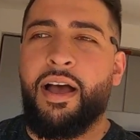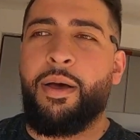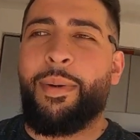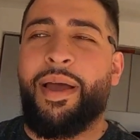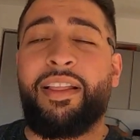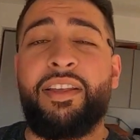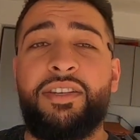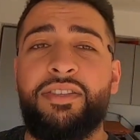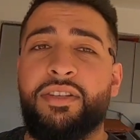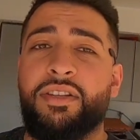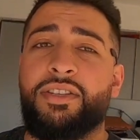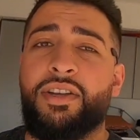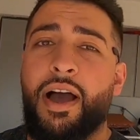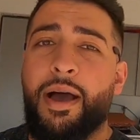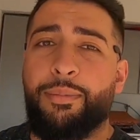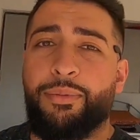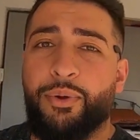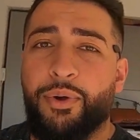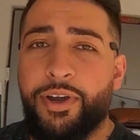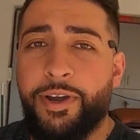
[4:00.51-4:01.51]
at least the
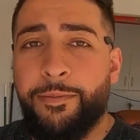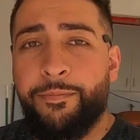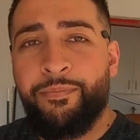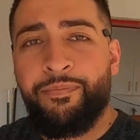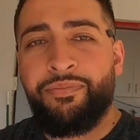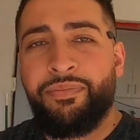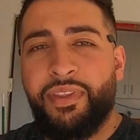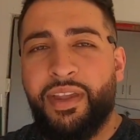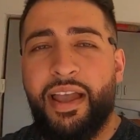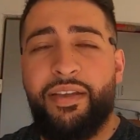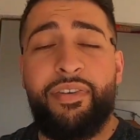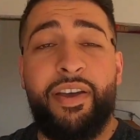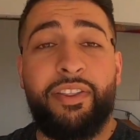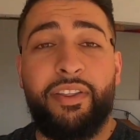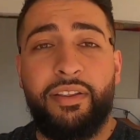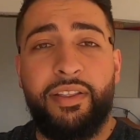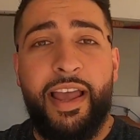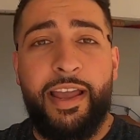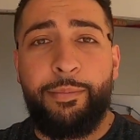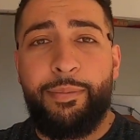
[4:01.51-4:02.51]
top three. I've
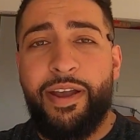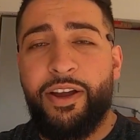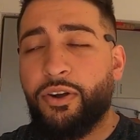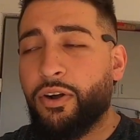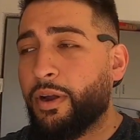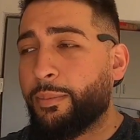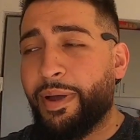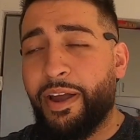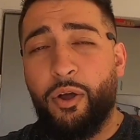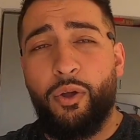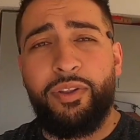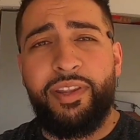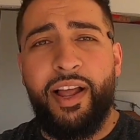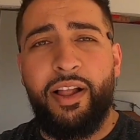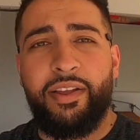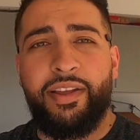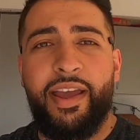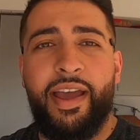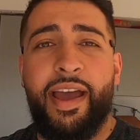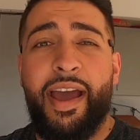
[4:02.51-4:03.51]
had the Like Maker on my old
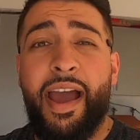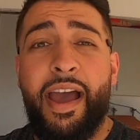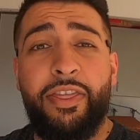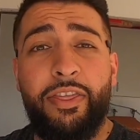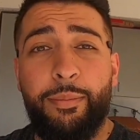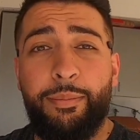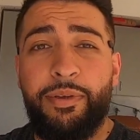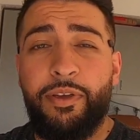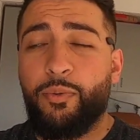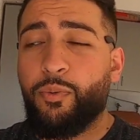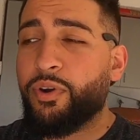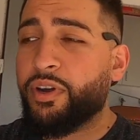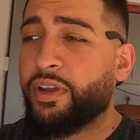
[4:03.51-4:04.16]
Hellcat, I had the B